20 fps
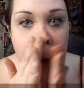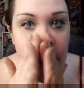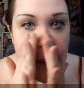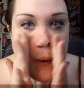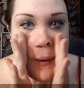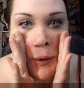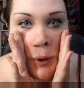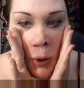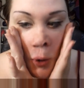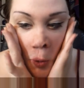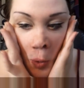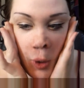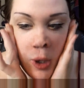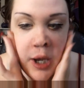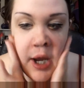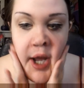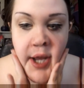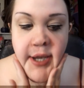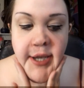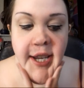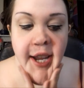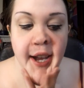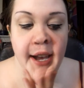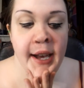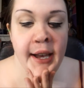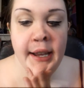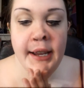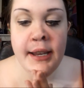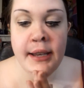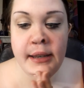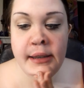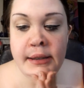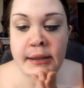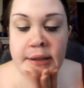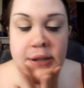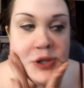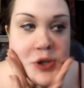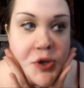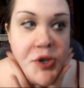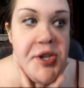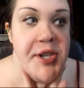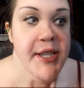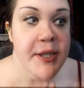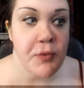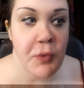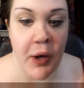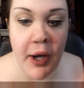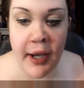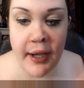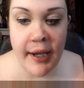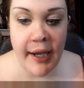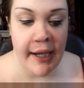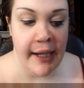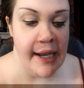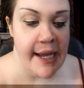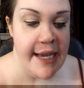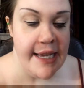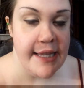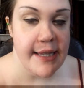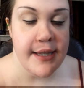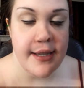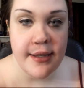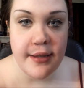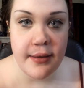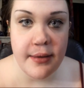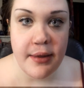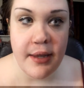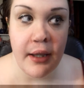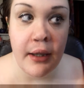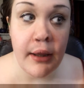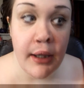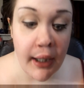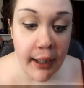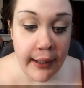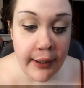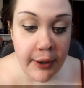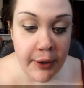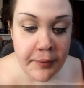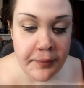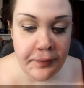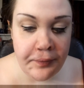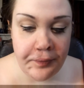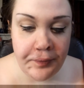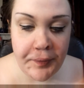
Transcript: Don't want a ton, you just want a nice thin layer.